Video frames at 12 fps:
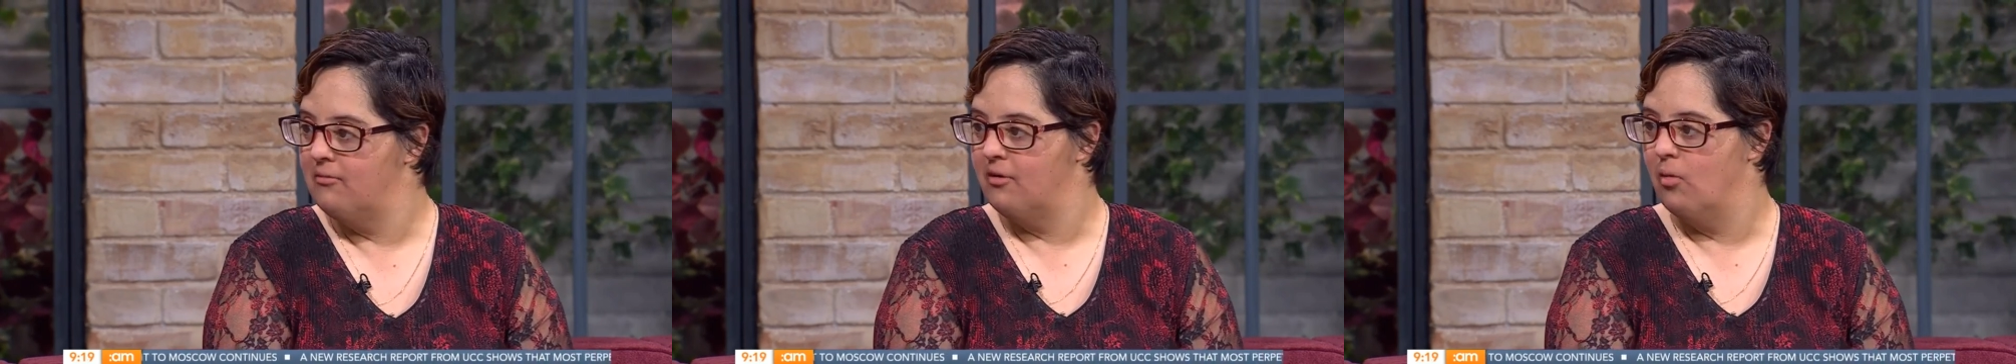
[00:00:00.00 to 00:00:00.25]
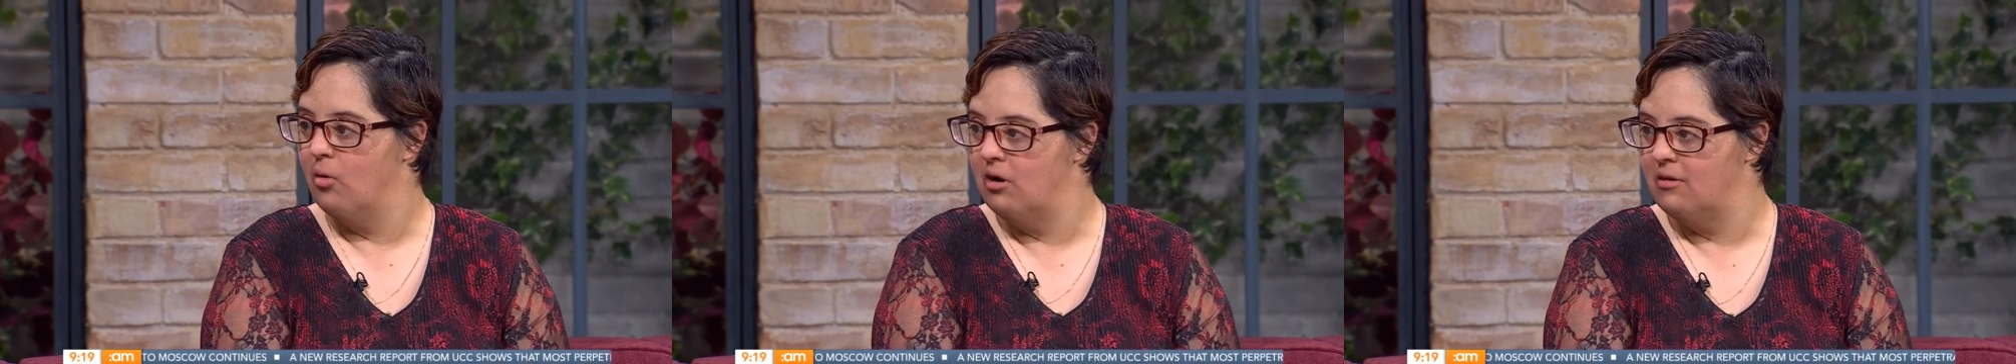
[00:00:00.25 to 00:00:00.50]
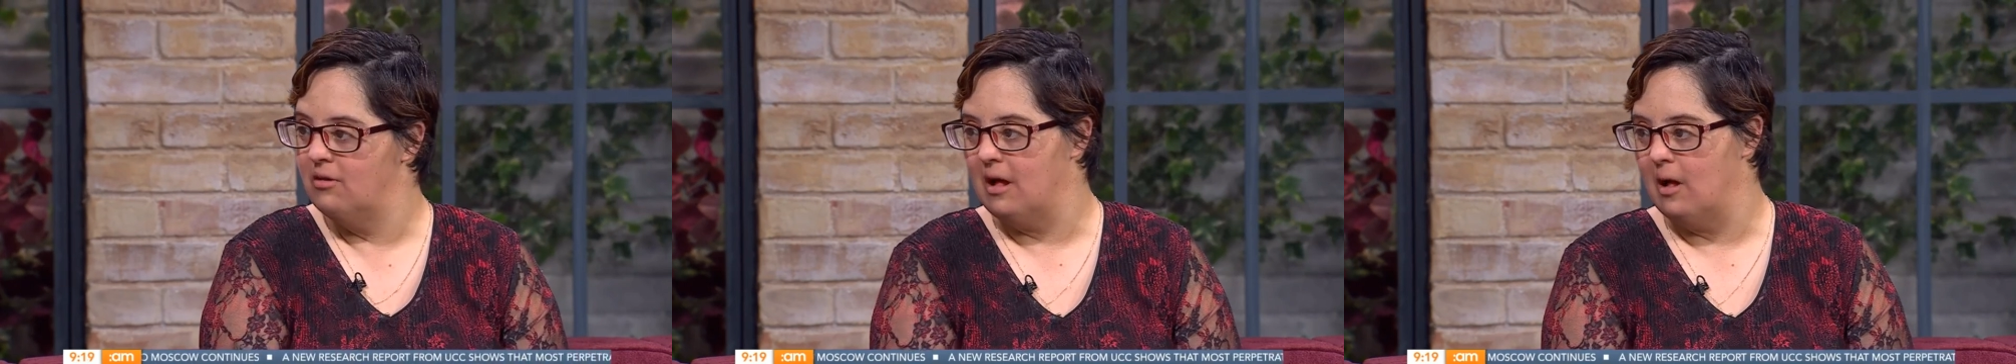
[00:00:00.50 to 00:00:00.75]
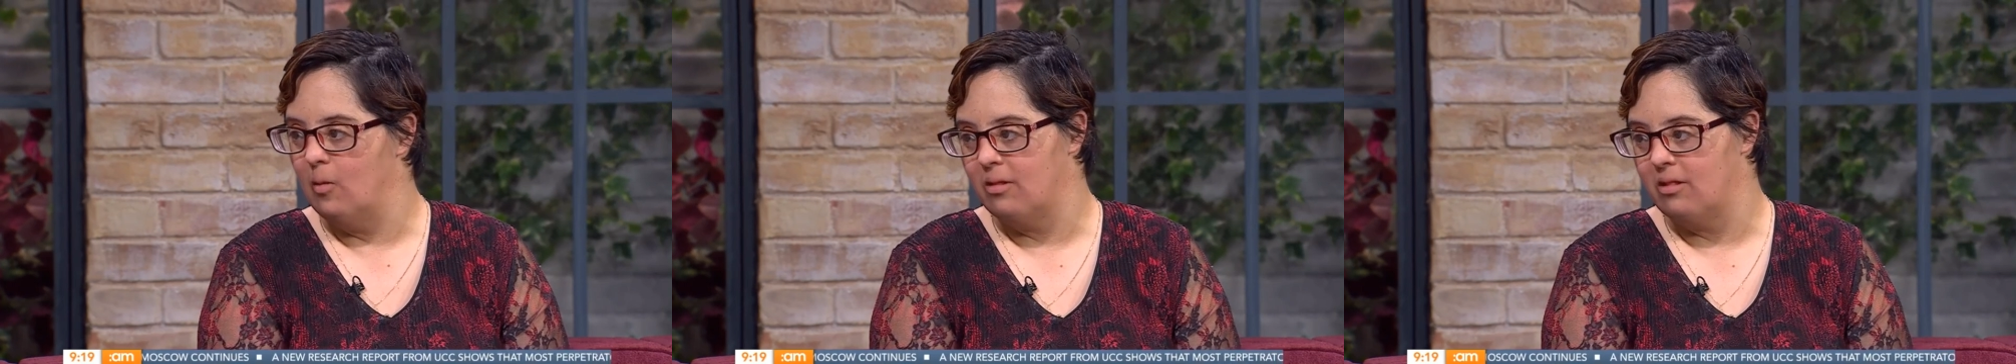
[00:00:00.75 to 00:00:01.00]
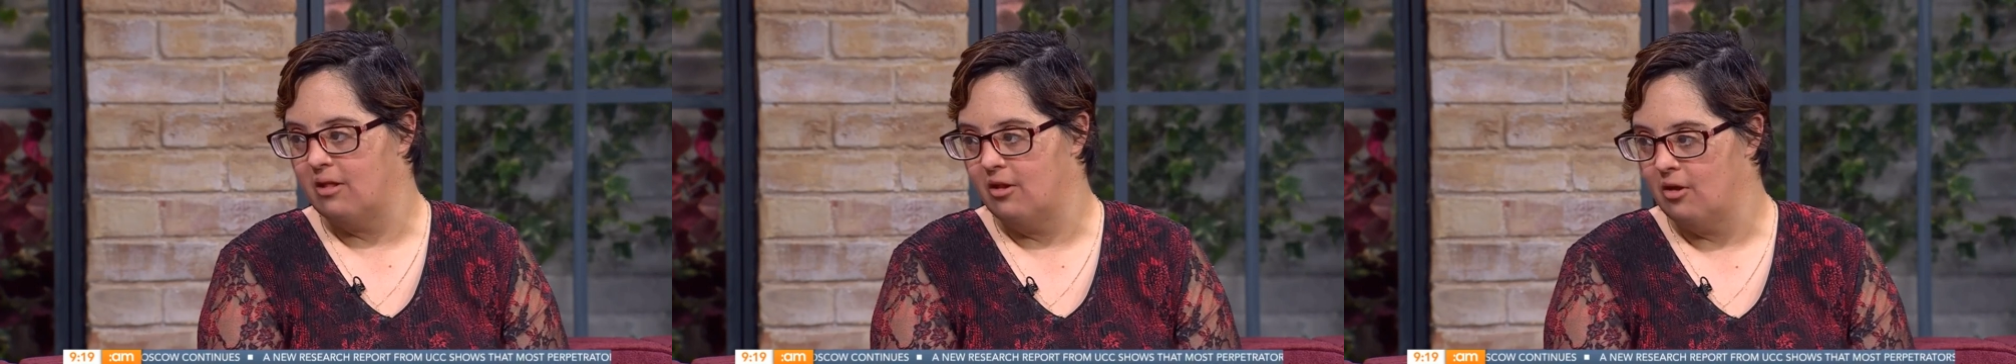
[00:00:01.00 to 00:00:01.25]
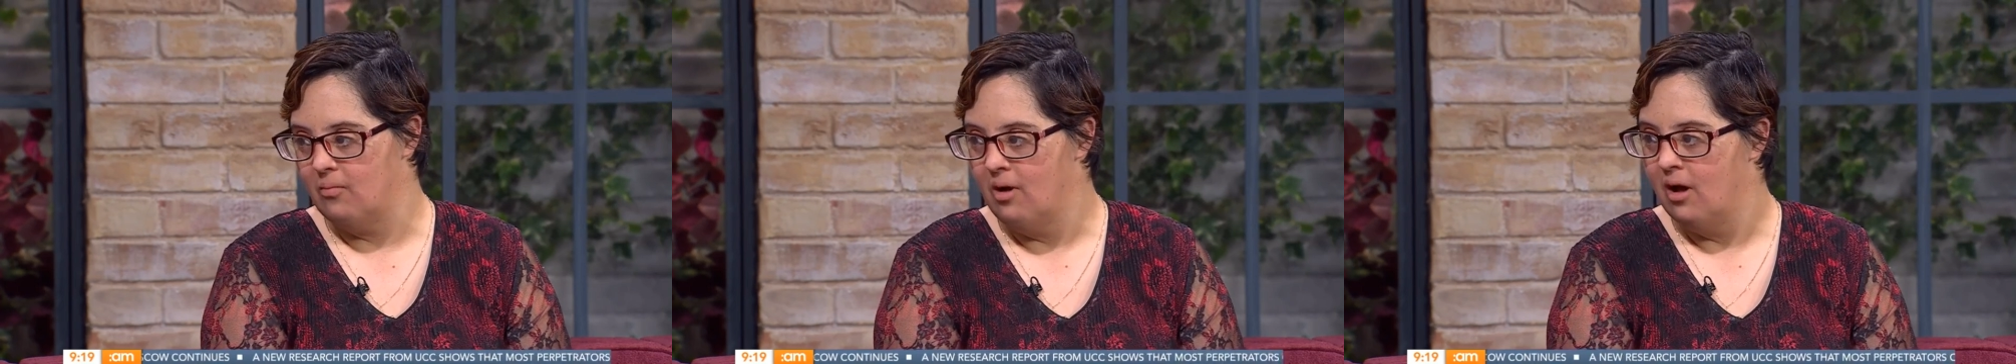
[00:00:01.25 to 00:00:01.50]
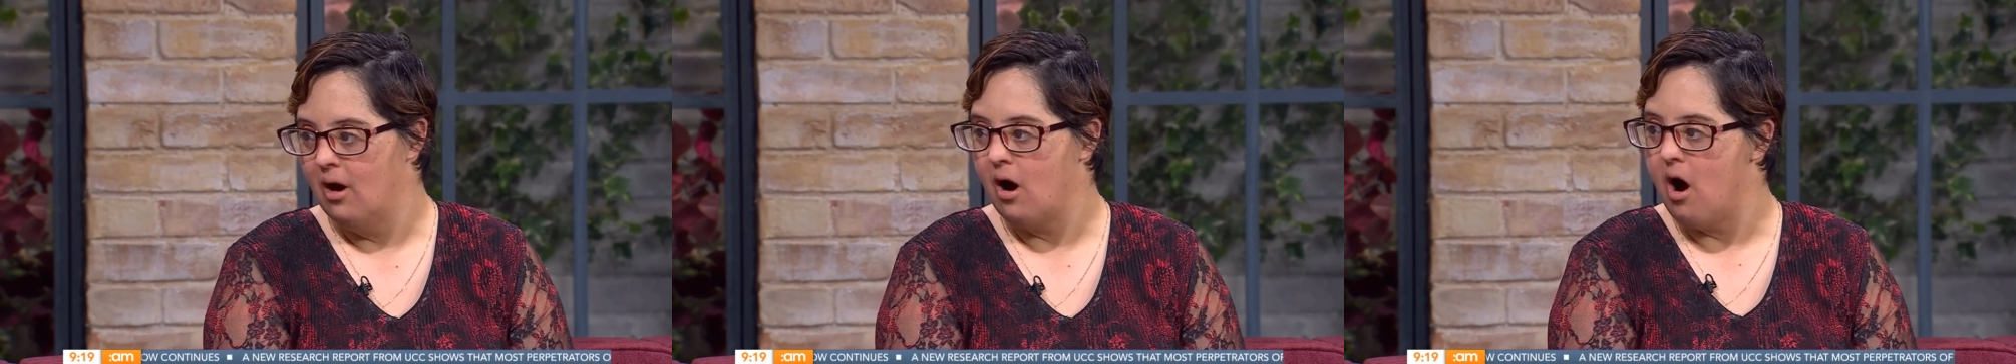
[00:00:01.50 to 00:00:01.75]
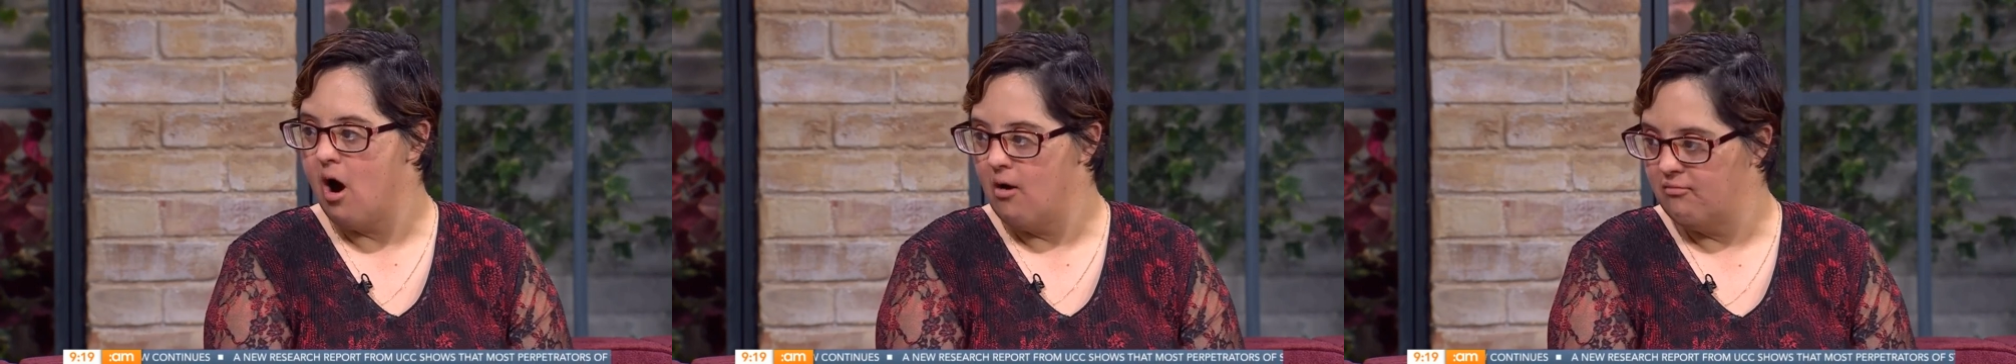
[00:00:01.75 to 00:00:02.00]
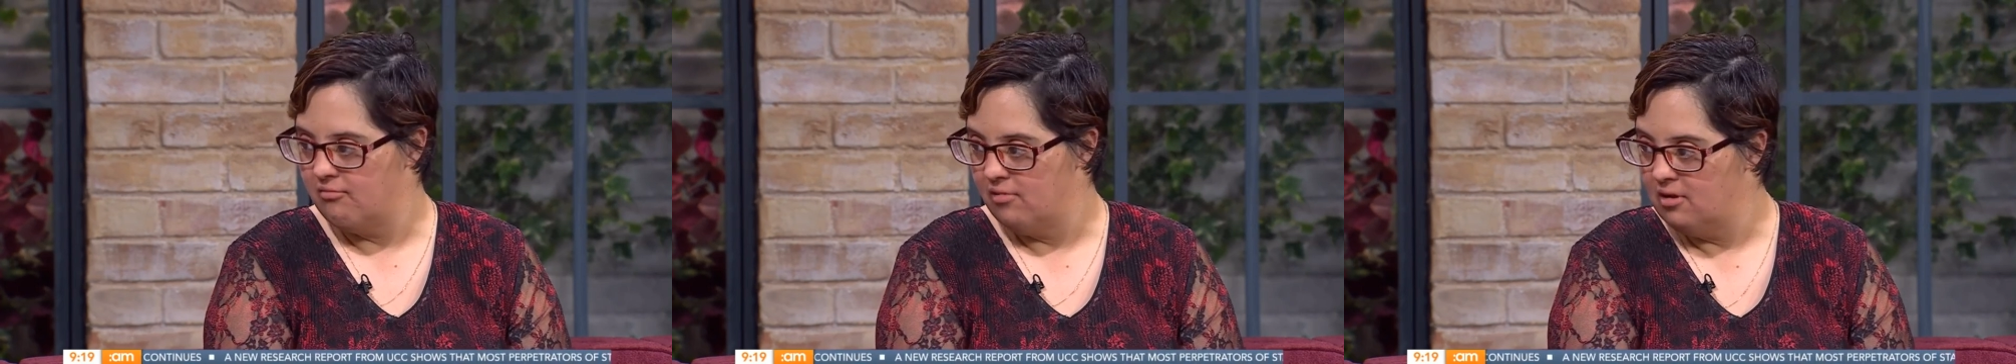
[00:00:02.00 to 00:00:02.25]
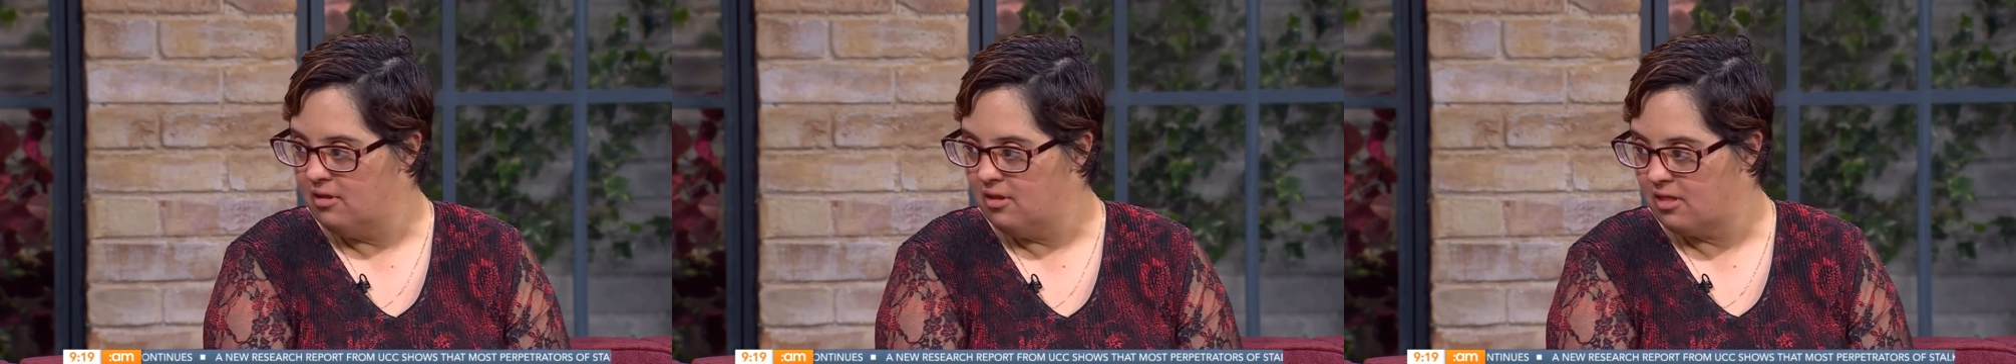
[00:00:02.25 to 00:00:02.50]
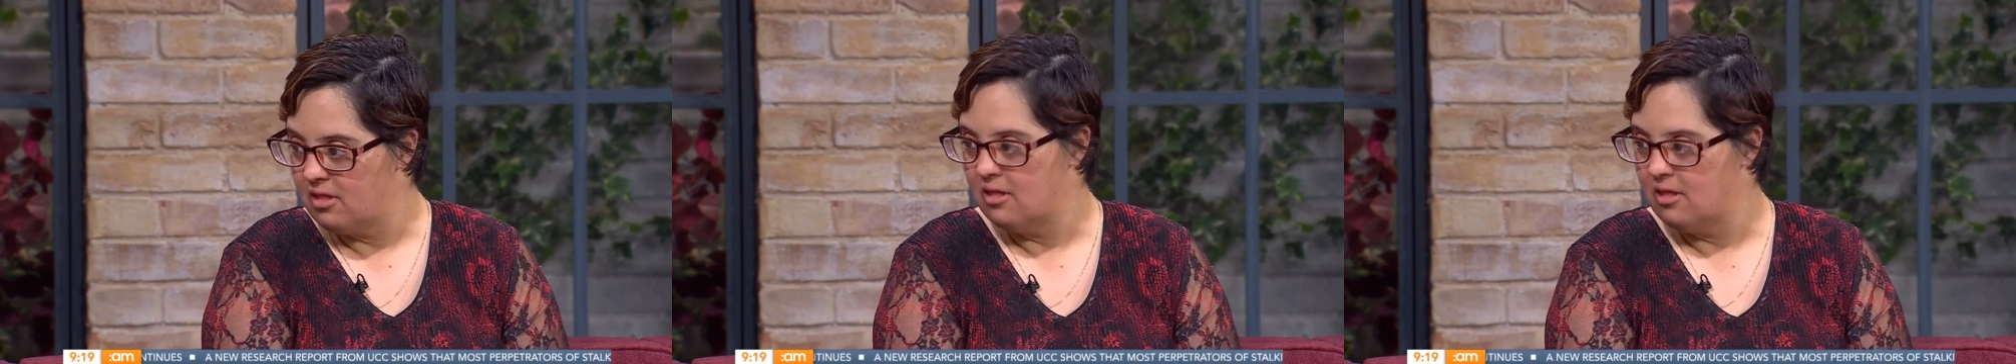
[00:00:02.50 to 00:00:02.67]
for World Down Syndrome conference.